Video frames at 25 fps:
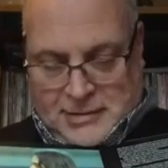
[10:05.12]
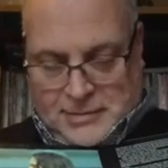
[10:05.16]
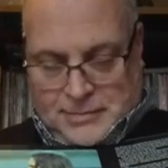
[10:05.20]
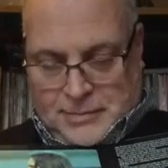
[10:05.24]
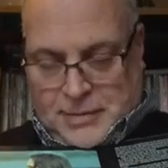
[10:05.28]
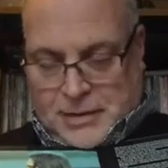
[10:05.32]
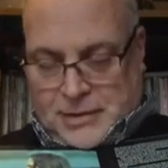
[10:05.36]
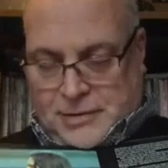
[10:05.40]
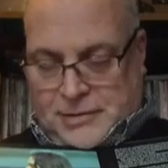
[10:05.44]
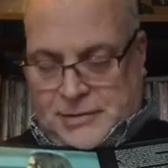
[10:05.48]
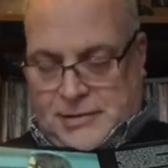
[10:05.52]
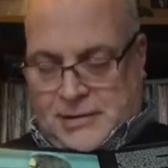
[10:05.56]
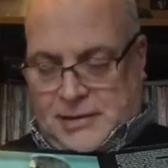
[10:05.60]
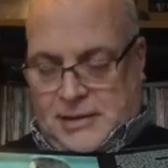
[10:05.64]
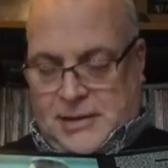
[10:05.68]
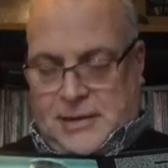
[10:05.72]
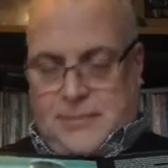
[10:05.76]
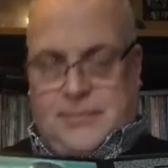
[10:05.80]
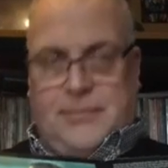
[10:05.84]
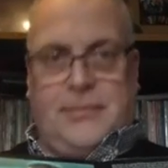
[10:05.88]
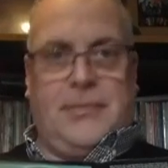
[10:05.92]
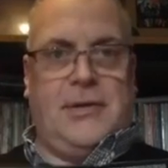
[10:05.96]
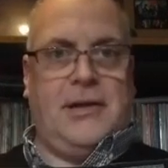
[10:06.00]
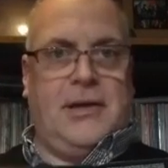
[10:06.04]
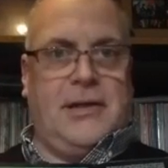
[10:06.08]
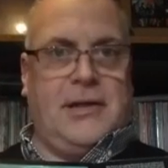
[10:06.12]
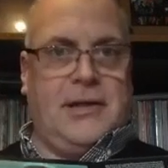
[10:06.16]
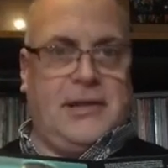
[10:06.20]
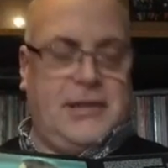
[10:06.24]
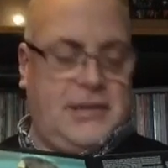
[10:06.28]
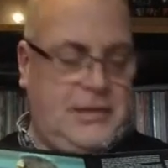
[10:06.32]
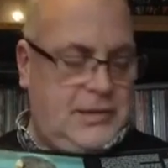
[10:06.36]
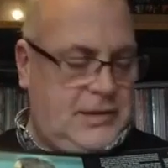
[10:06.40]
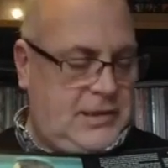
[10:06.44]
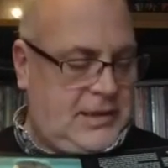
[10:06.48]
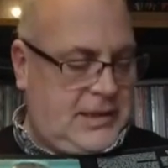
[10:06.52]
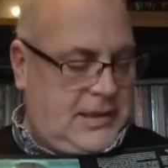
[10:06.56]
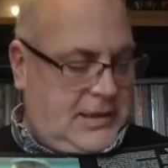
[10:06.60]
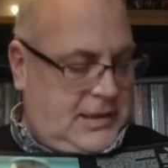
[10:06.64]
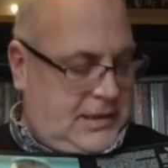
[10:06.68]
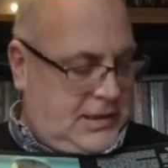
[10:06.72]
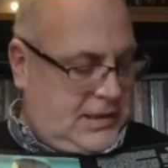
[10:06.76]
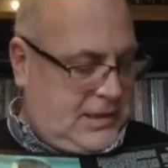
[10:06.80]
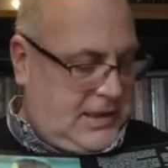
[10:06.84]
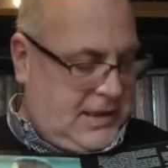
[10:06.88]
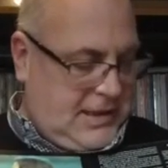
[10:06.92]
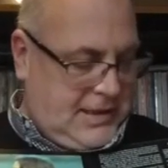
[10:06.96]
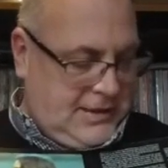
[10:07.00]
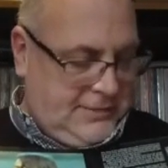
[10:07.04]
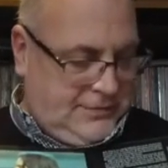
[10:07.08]
Plus you can see the
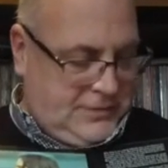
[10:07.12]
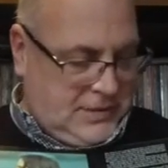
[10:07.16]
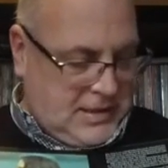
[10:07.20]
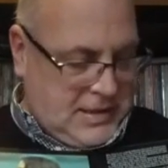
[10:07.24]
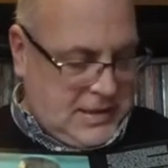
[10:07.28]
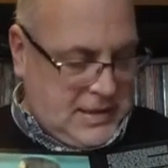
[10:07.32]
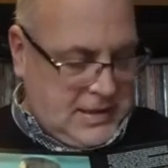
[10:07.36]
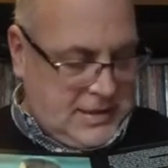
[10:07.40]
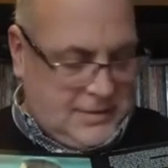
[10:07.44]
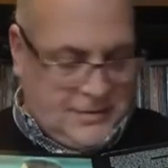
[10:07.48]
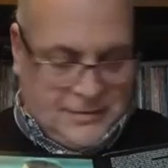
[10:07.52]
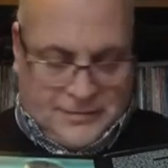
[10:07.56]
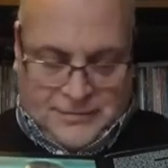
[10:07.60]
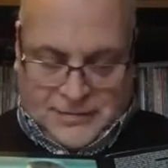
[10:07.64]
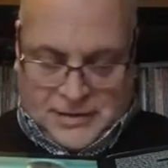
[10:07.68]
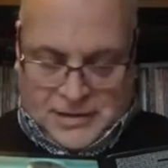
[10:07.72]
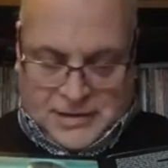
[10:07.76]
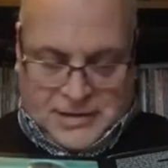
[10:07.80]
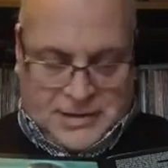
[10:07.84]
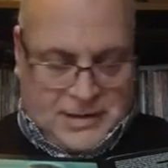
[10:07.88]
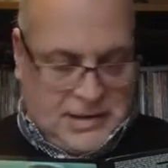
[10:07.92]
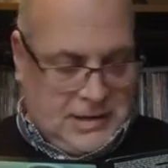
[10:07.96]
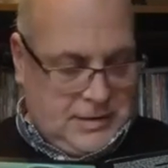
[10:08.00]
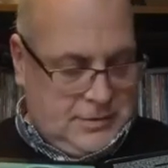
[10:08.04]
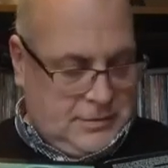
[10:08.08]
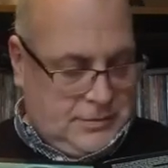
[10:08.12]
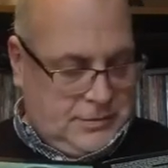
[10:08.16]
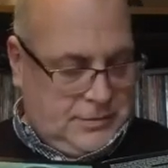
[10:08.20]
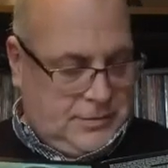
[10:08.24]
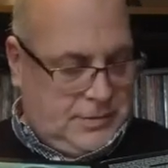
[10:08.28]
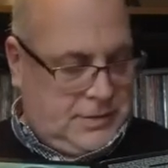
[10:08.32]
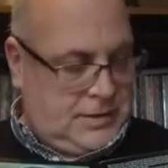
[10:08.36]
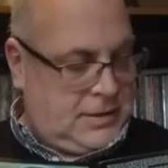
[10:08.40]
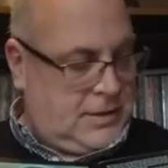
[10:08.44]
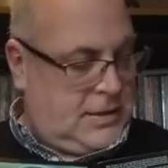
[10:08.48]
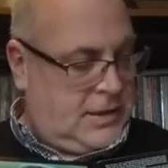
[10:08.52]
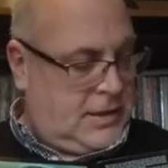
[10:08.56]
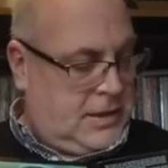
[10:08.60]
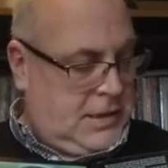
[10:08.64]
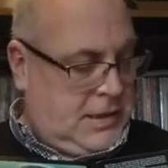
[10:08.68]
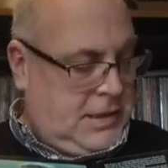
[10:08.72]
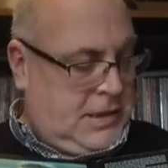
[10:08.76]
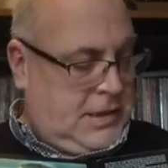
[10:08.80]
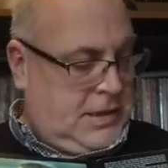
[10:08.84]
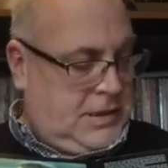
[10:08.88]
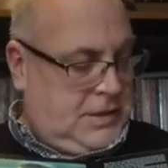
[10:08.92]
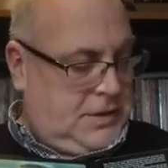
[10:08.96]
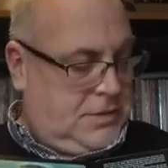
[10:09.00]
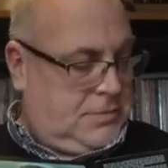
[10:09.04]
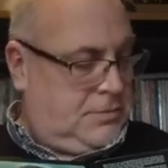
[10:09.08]
sleeves there of the singles.
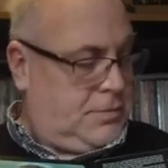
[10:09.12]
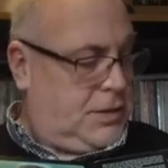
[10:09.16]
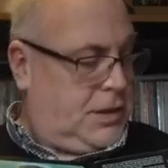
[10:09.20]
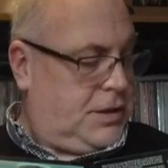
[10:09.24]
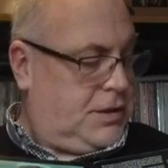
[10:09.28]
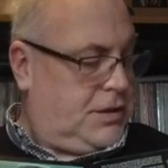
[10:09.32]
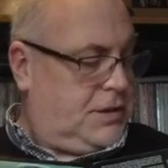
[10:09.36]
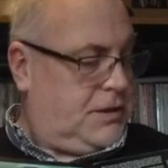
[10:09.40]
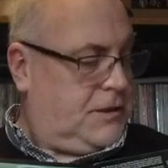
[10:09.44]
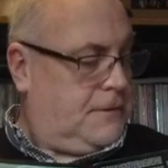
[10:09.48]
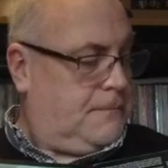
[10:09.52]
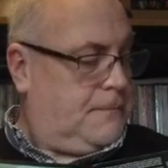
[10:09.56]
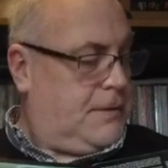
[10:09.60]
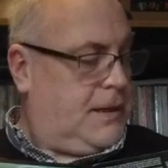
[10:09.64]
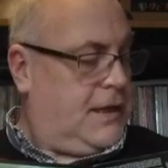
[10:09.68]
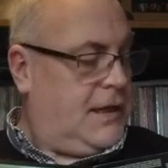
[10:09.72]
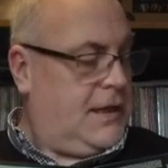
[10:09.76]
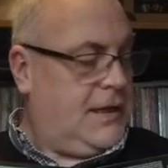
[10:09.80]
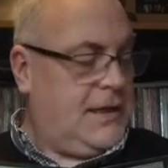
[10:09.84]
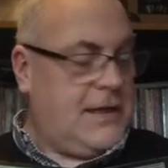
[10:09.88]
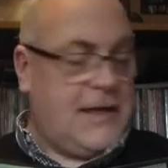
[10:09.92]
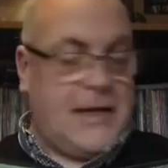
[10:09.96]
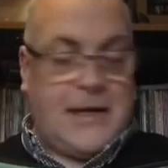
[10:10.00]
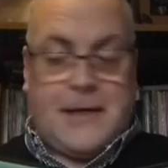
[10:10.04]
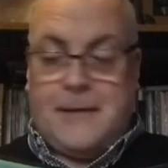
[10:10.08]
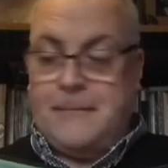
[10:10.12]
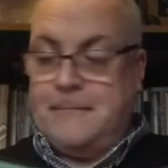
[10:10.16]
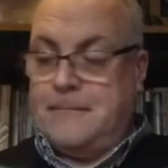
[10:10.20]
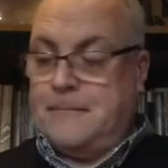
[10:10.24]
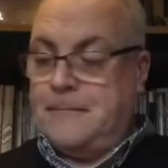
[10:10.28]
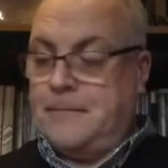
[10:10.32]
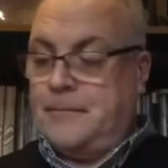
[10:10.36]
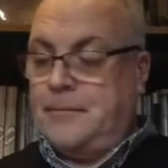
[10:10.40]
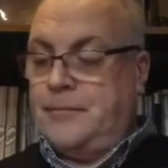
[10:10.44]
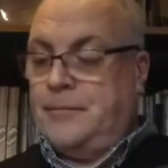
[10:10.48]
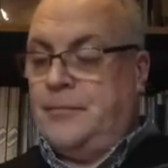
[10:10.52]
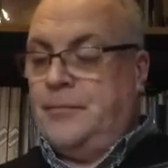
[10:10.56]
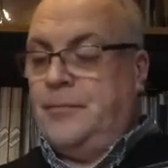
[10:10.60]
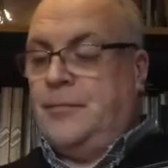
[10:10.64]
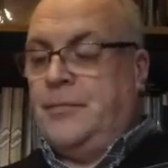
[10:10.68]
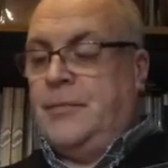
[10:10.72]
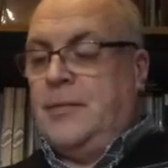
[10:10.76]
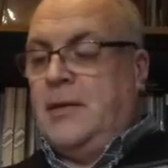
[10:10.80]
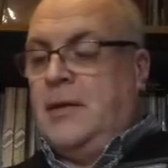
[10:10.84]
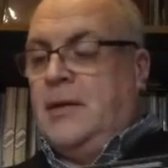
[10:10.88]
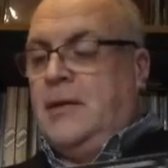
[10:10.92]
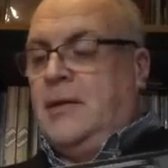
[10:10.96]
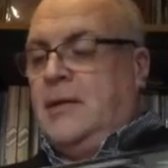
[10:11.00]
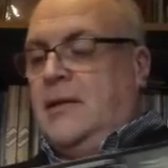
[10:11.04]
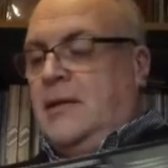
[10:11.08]
There's pictures of Billy there.
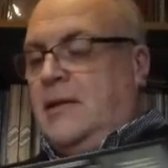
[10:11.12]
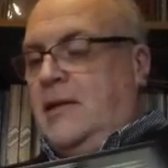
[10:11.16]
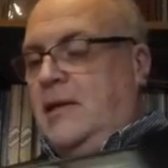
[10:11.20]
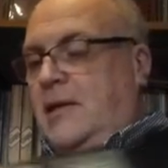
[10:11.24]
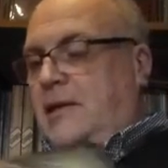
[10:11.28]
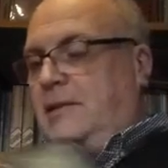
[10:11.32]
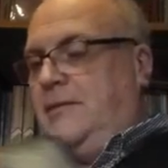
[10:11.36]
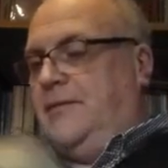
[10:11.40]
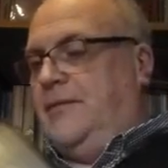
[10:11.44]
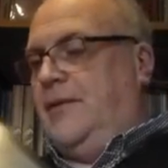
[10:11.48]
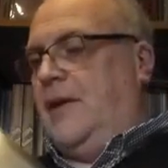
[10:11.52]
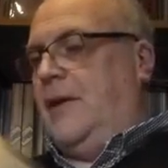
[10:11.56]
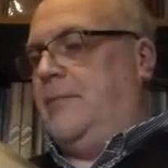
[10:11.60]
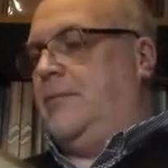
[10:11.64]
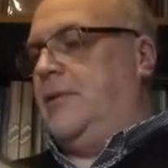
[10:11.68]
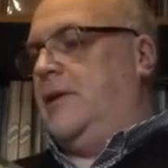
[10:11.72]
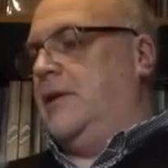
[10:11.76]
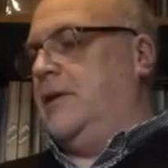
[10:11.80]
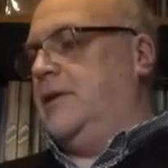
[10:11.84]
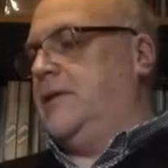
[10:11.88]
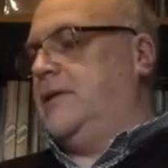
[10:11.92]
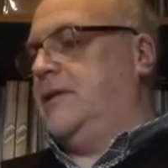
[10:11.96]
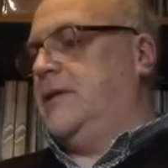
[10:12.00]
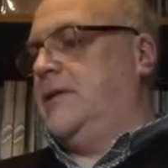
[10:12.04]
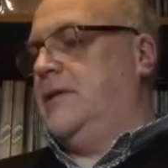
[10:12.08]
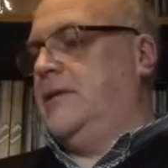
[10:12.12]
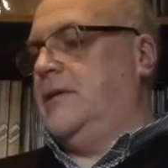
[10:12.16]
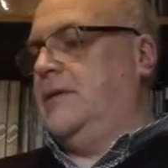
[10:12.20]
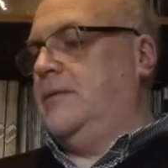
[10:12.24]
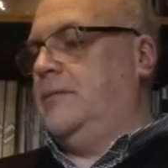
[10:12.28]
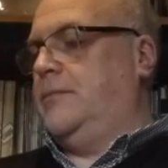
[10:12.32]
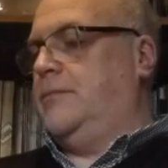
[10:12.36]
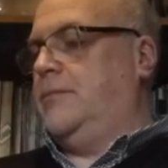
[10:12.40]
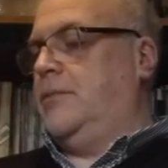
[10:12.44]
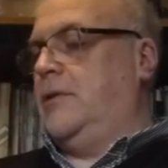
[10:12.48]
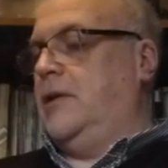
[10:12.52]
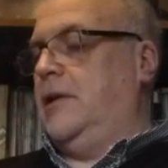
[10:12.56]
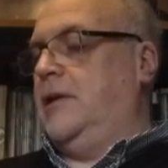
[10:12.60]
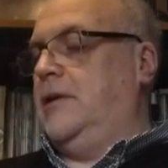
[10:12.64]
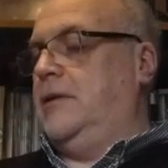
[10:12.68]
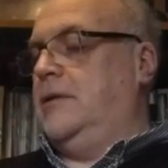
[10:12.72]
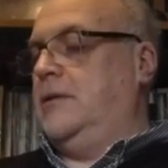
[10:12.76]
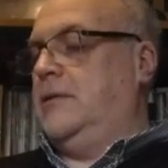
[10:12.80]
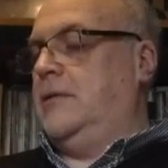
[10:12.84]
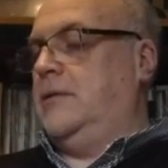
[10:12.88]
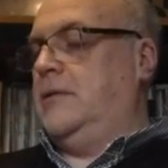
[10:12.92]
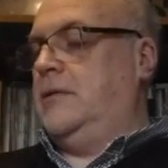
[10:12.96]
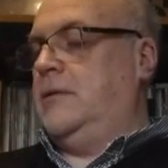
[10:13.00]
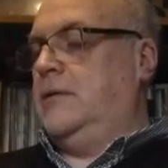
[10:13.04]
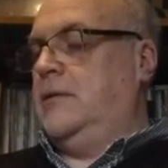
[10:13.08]
That's fabulous. Brilliant.
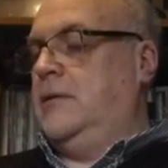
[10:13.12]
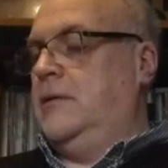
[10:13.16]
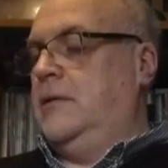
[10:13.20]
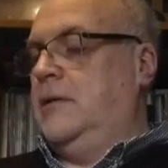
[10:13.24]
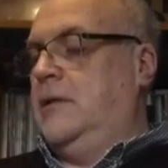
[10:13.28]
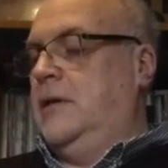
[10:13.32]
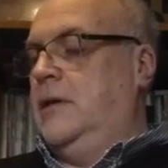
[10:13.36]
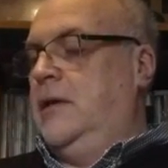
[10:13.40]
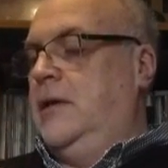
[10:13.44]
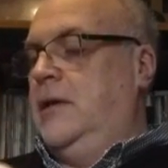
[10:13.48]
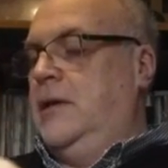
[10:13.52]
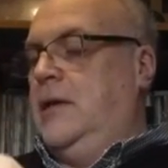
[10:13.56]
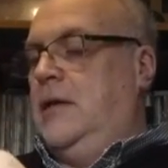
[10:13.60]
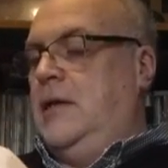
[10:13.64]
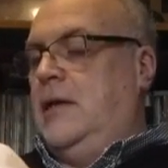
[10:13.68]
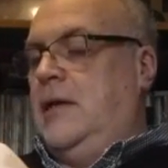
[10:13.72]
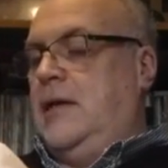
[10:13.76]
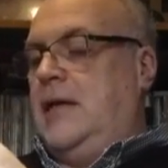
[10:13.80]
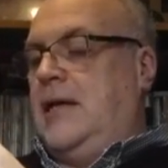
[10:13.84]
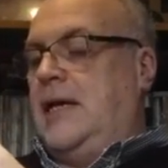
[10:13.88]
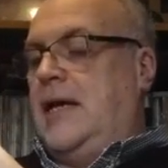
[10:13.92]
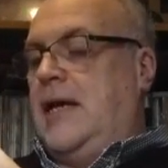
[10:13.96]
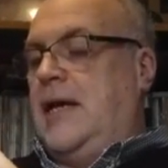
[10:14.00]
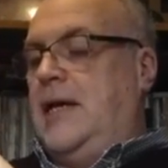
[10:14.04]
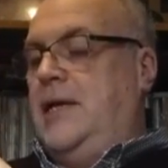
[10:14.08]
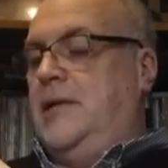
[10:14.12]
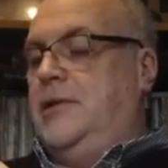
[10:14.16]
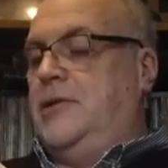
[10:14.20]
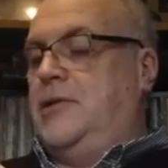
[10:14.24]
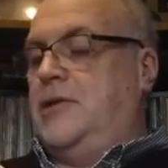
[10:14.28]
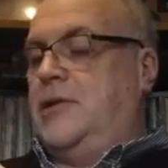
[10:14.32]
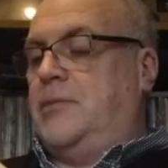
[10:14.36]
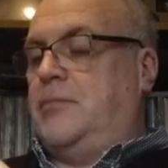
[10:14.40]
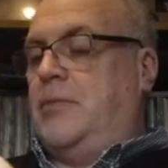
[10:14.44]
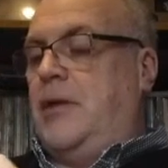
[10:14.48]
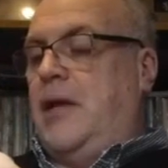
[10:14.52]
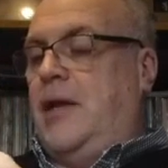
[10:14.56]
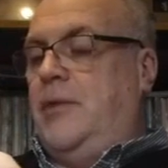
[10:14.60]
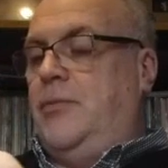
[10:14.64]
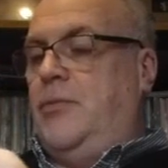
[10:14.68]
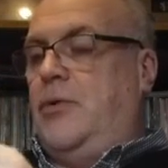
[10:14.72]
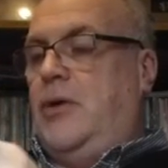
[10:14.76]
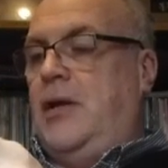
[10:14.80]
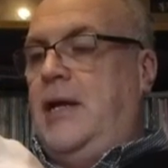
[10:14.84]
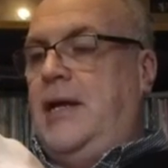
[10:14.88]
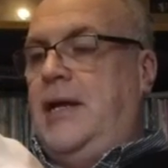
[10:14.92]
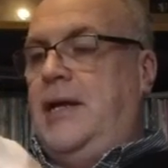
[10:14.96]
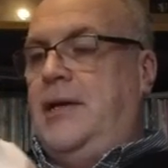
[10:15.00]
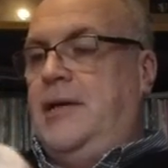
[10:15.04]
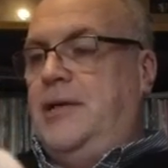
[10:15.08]
Again, just plain
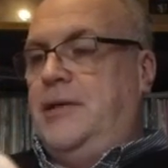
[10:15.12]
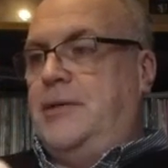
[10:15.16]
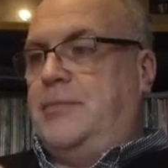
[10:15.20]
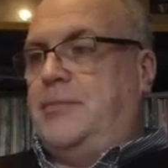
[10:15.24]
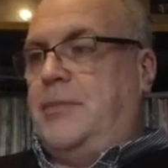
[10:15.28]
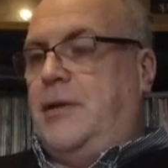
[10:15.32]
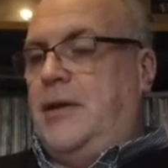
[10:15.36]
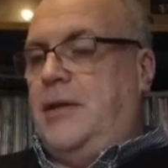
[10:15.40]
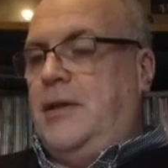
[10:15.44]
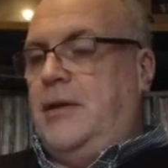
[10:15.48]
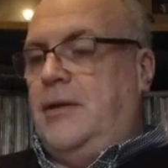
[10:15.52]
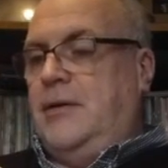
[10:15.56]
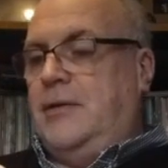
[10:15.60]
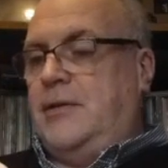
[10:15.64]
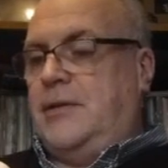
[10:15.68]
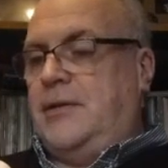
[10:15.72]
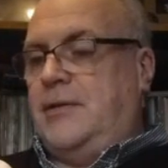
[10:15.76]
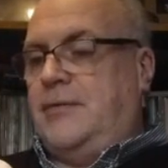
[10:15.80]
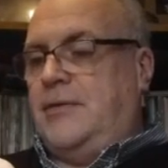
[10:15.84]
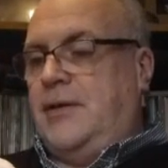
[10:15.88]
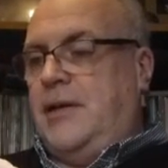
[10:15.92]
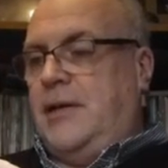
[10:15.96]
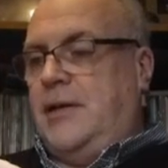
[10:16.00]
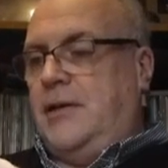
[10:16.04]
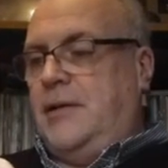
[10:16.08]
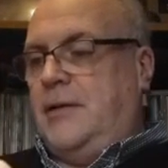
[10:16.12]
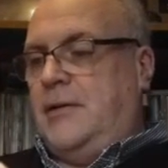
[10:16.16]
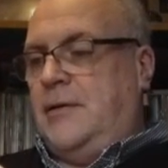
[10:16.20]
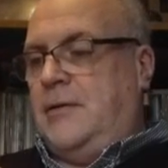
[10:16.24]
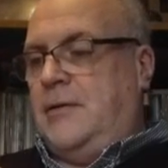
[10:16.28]
white inners by the looks of it.